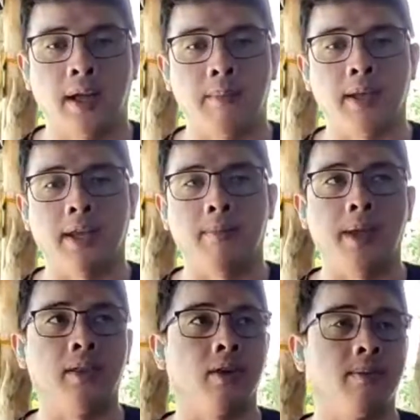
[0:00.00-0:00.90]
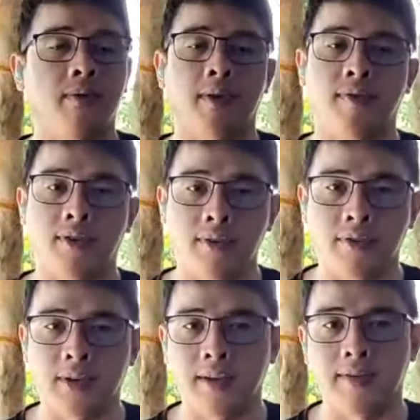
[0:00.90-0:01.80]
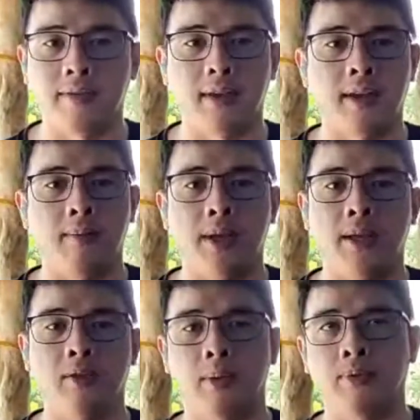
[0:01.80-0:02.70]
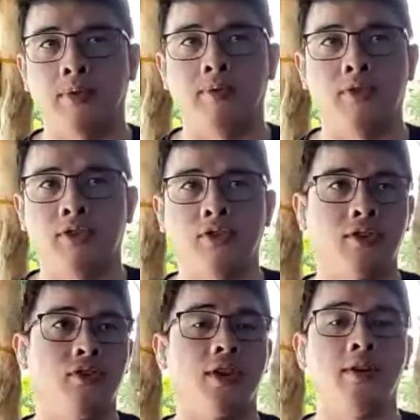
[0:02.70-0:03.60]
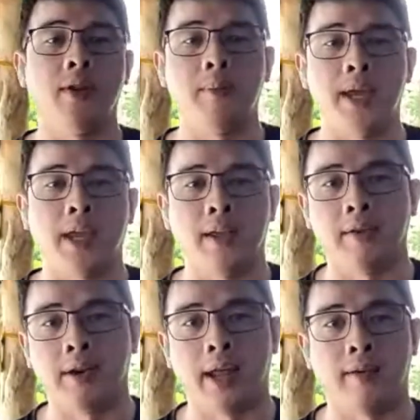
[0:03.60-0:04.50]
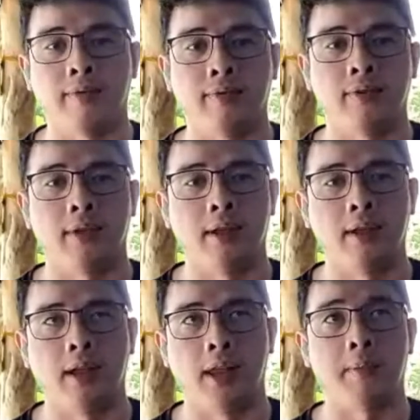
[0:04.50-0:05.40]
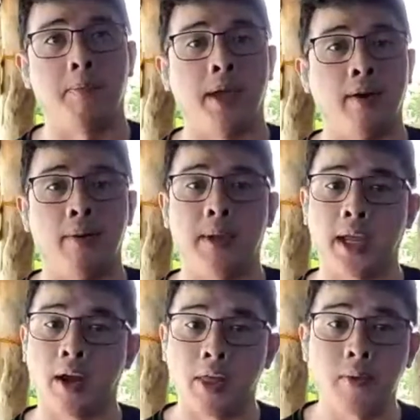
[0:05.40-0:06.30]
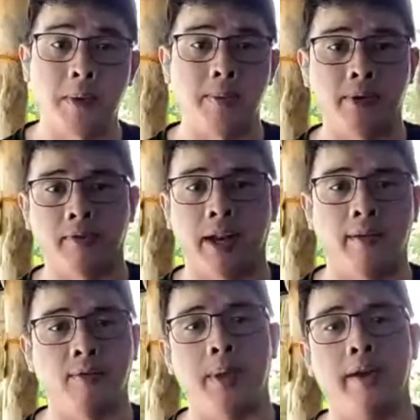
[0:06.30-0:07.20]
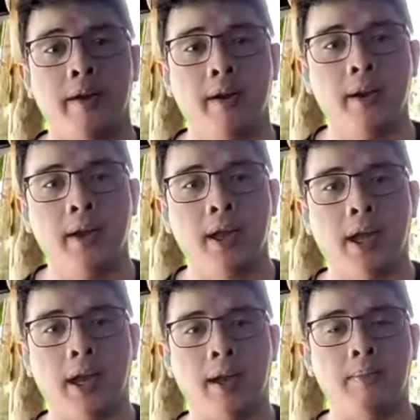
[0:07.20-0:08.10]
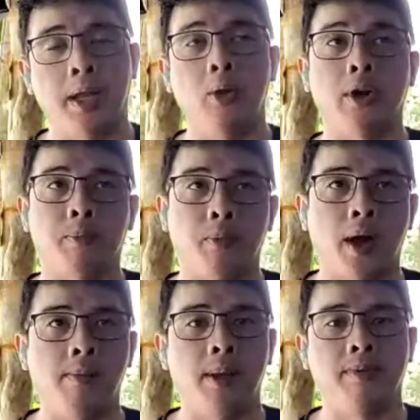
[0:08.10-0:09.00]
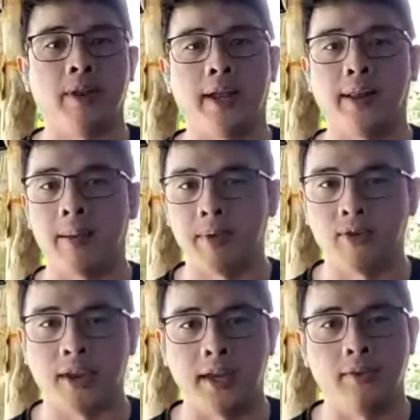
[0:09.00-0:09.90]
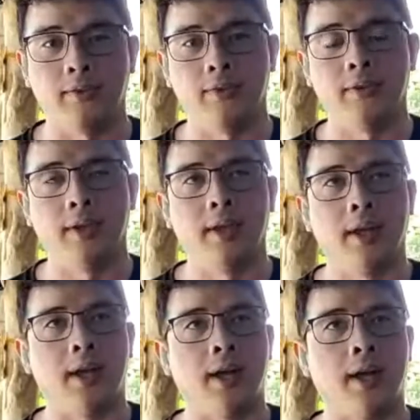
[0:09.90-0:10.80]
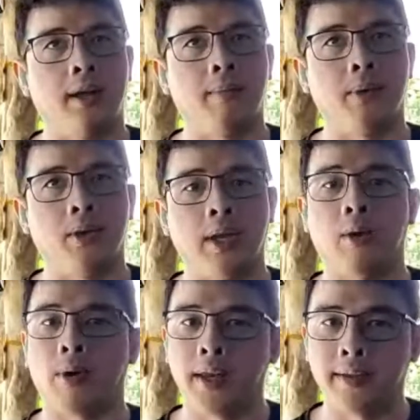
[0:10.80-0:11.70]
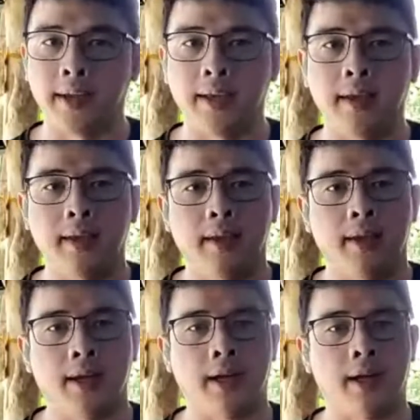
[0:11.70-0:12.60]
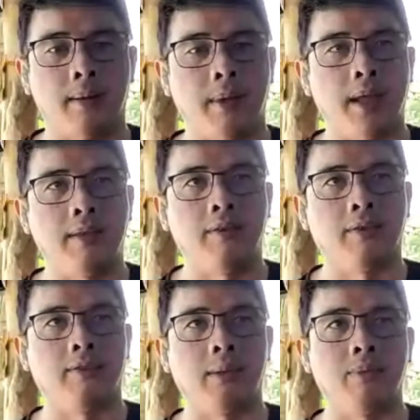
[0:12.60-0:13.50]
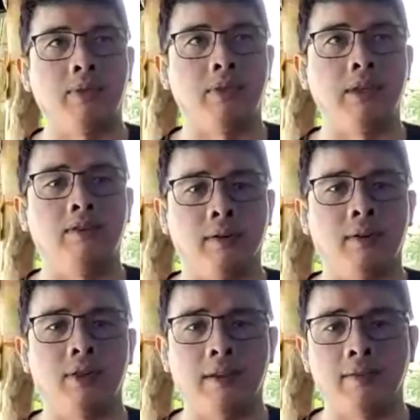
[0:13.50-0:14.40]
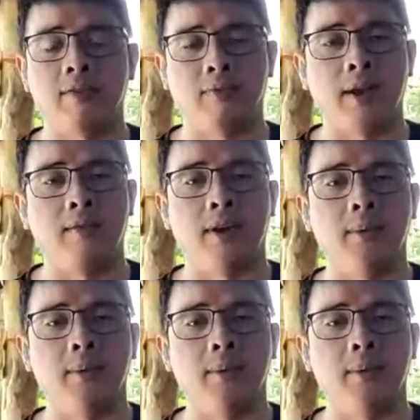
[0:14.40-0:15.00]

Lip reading: It can be in terms of efficiencies. It can be in terms of just generally making their lives a lot better or making other people's lives better. They look at problems like climate change, equality, and these are the things that's very, very